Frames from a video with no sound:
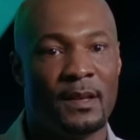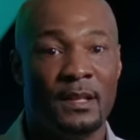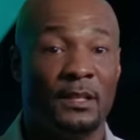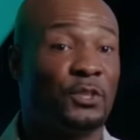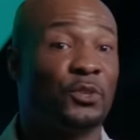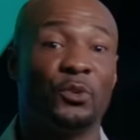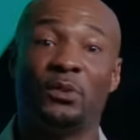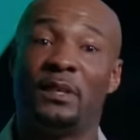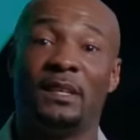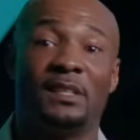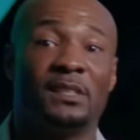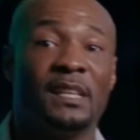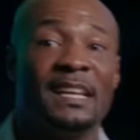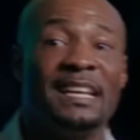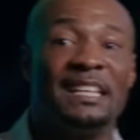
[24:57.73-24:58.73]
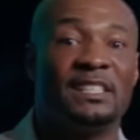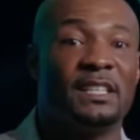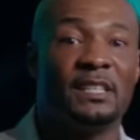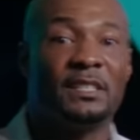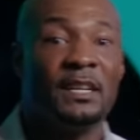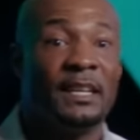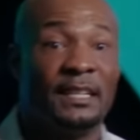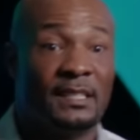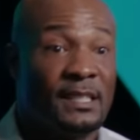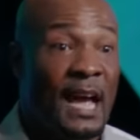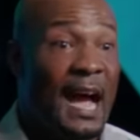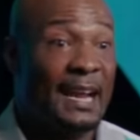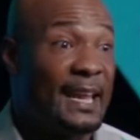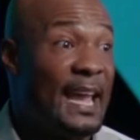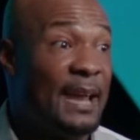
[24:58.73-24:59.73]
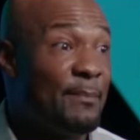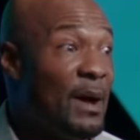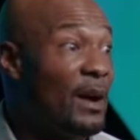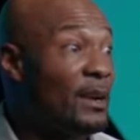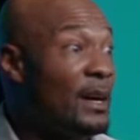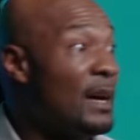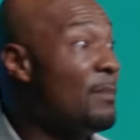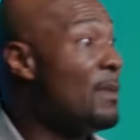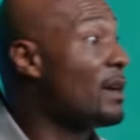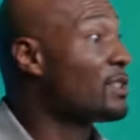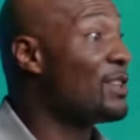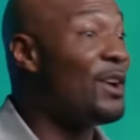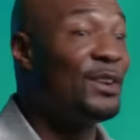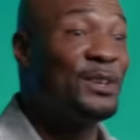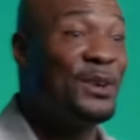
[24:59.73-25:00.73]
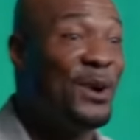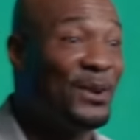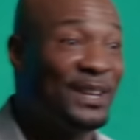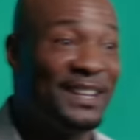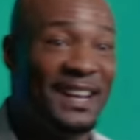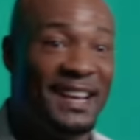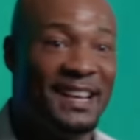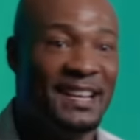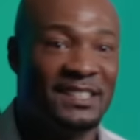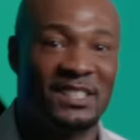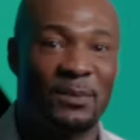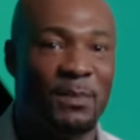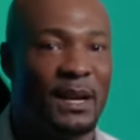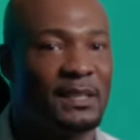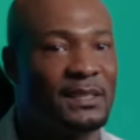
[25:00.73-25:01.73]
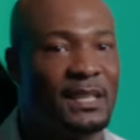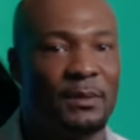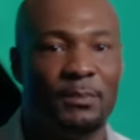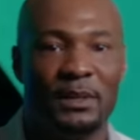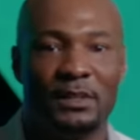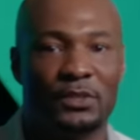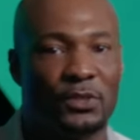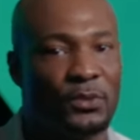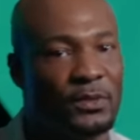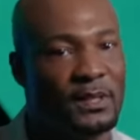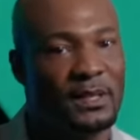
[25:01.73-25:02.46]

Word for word: the truth is, is it is I came out amongst all of y'all today. Somebody saying, but the truth